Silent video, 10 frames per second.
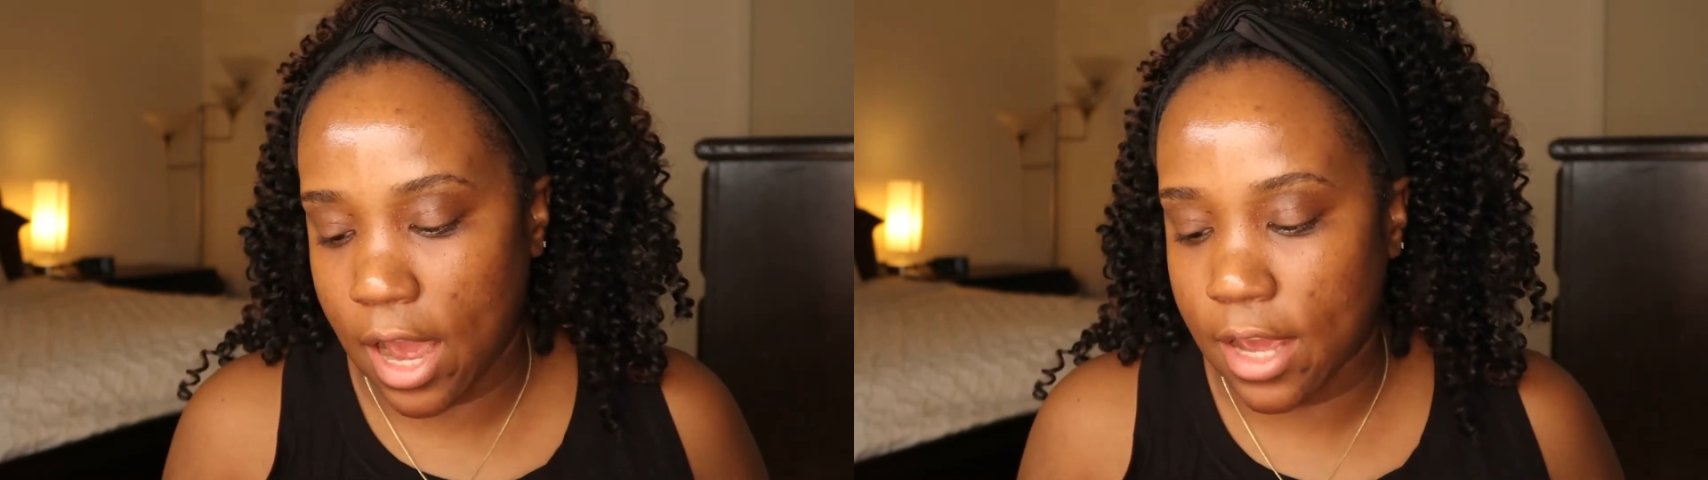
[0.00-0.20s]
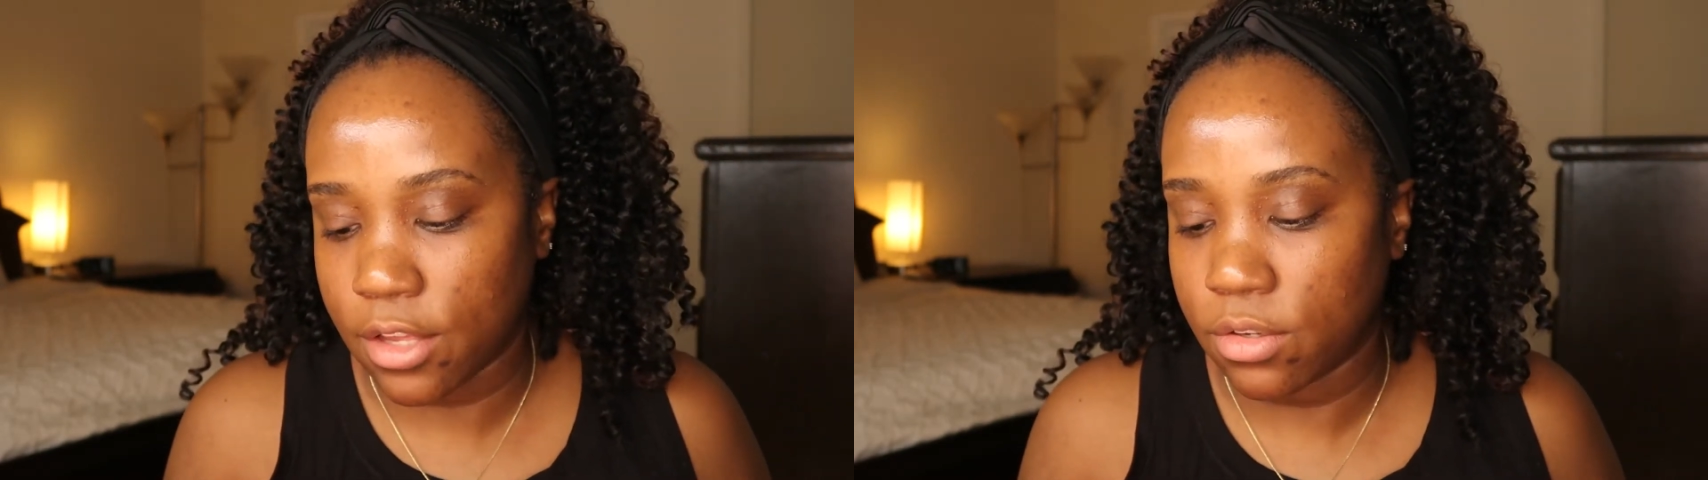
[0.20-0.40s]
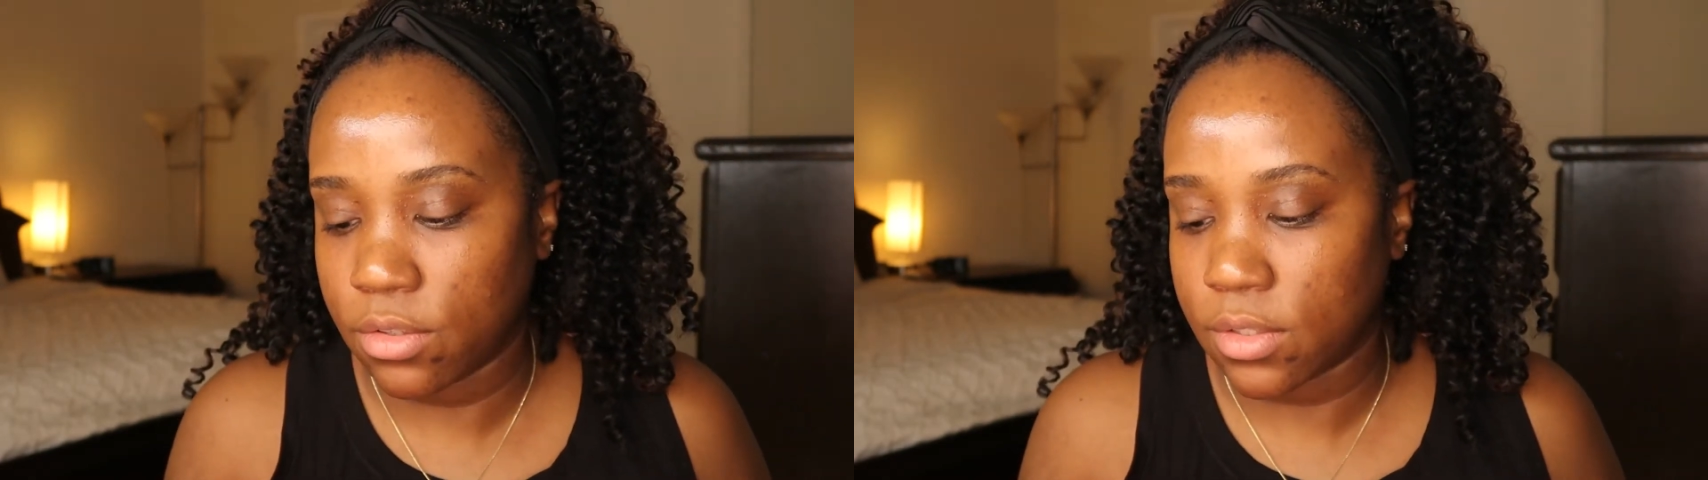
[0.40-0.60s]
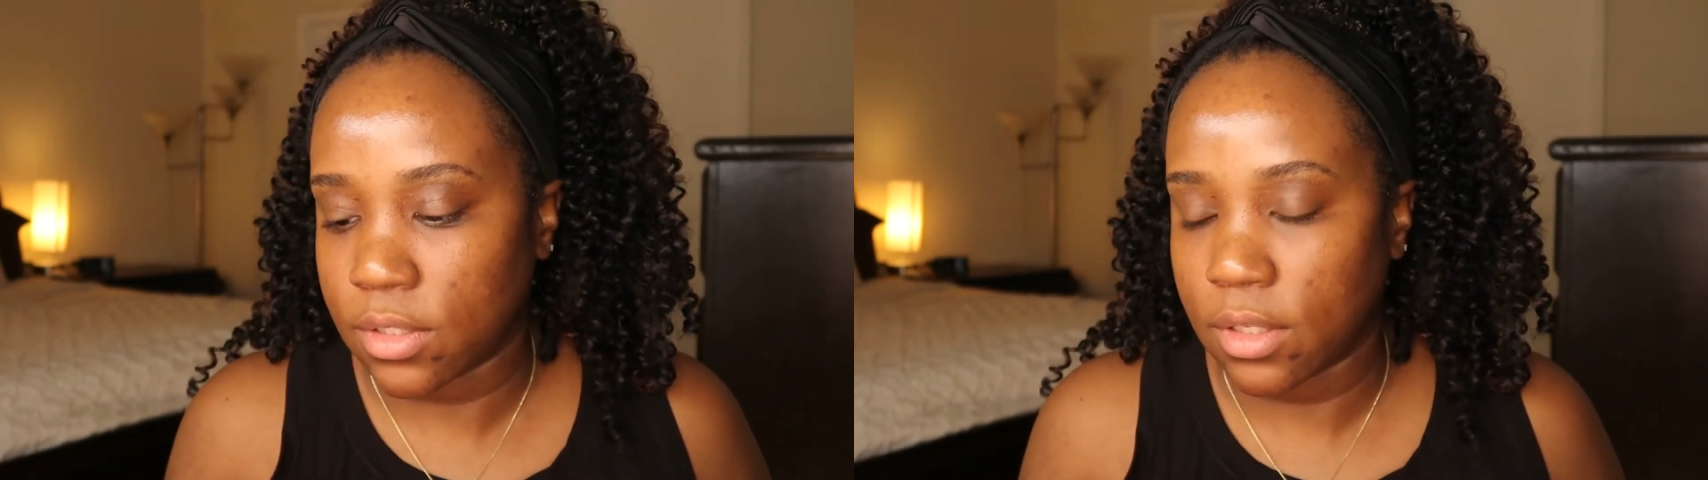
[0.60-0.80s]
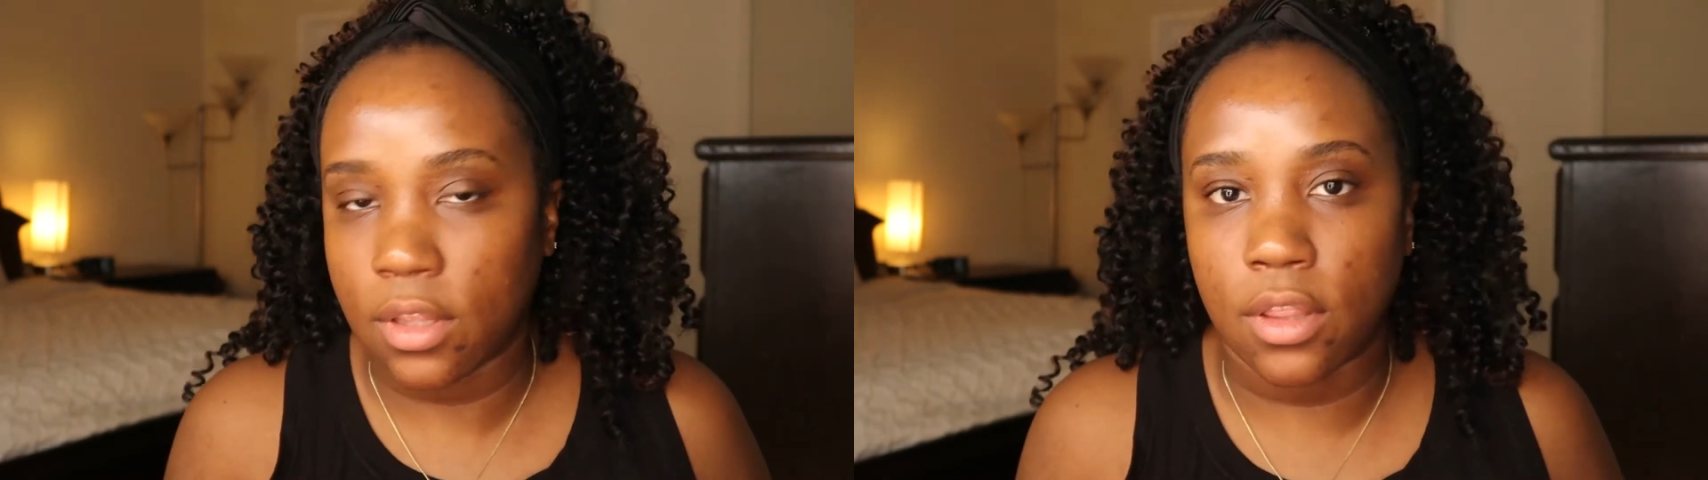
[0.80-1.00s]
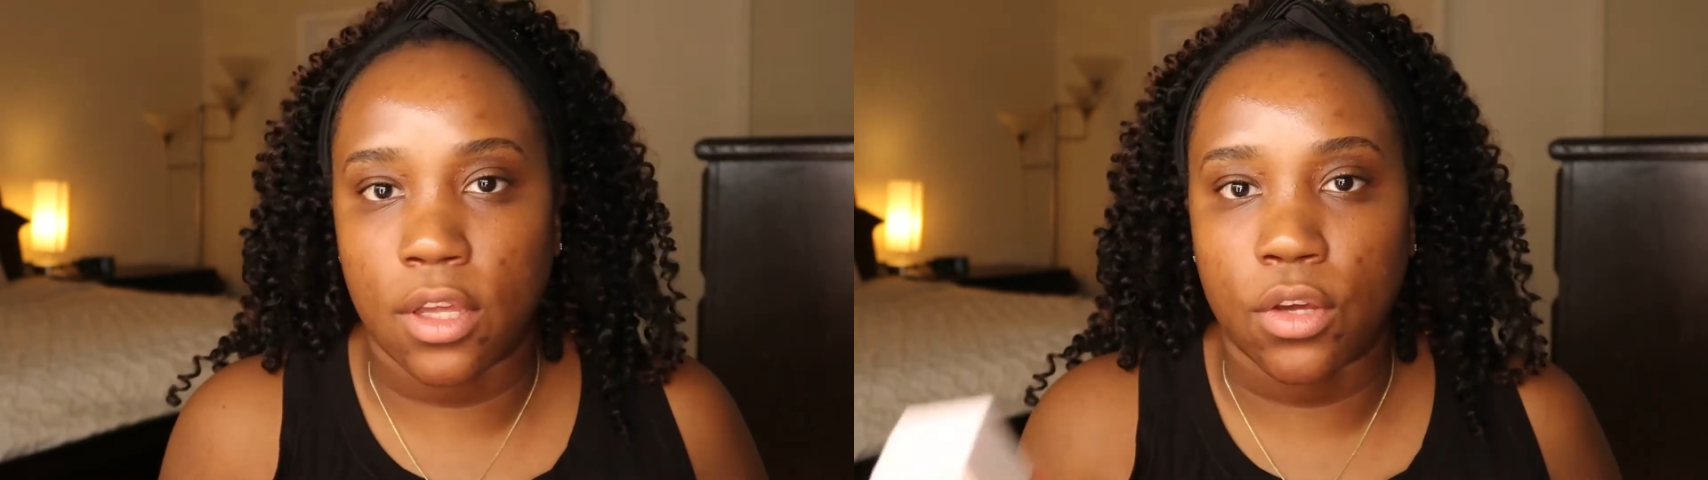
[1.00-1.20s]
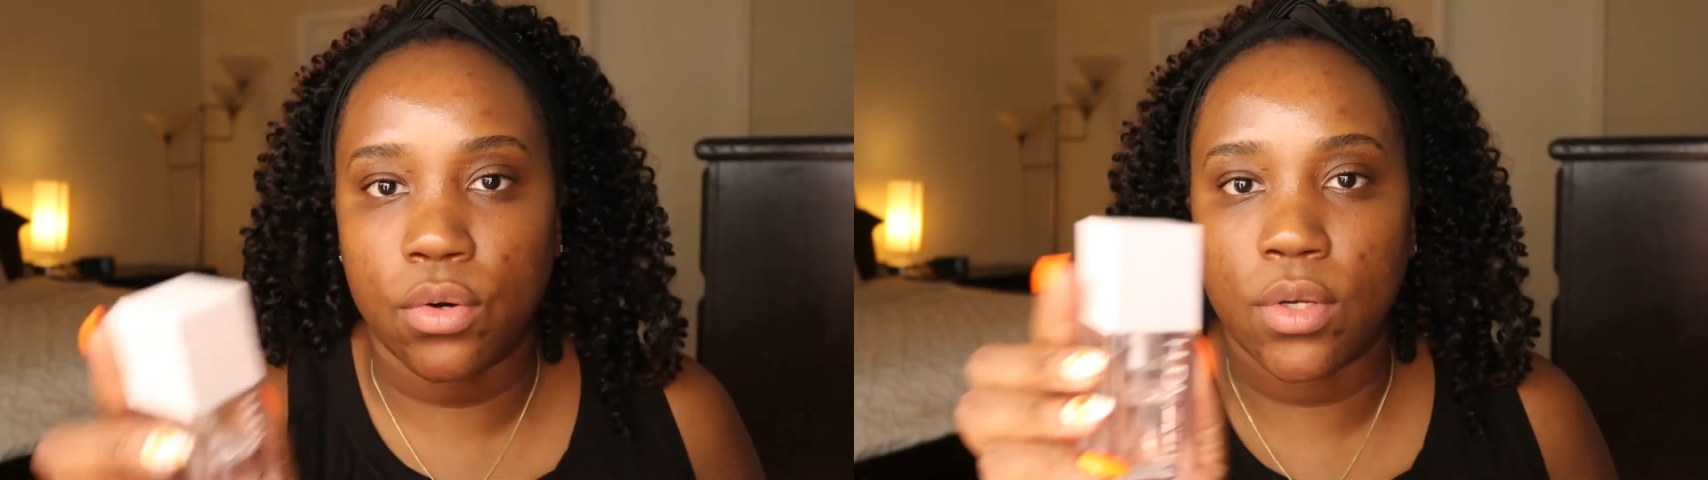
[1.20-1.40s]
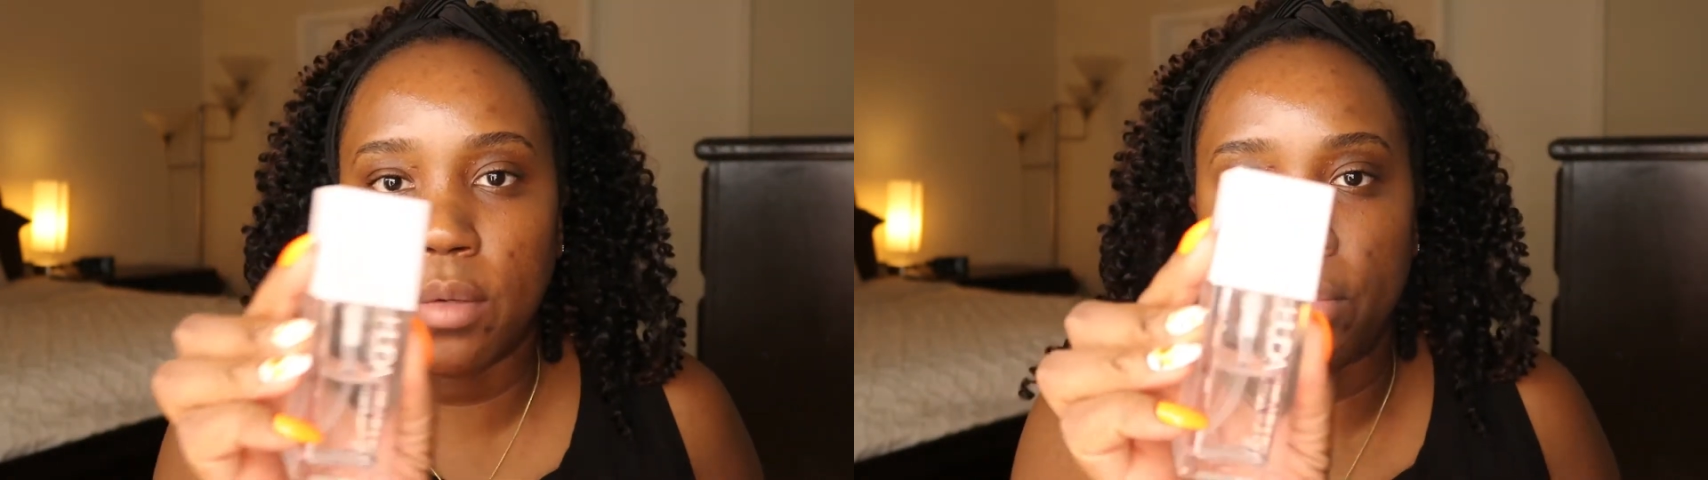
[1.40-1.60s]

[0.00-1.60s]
I use the Huda